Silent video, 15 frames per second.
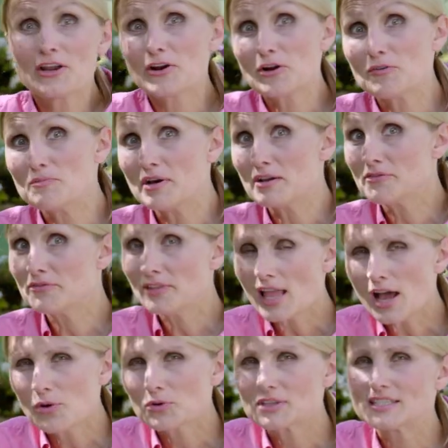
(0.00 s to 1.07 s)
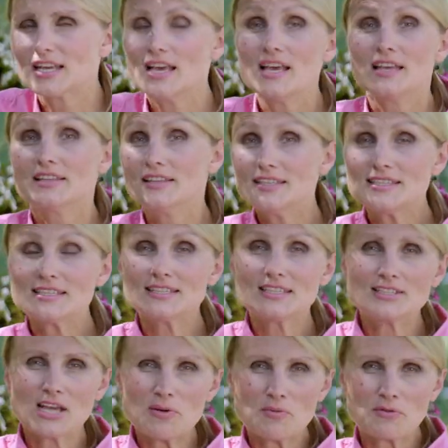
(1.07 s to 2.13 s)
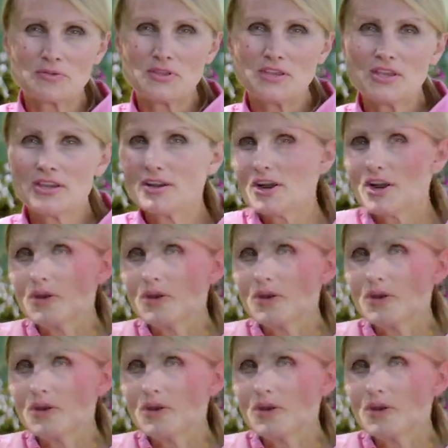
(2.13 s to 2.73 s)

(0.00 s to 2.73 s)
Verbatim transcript: care of my flowers, this is the time of the year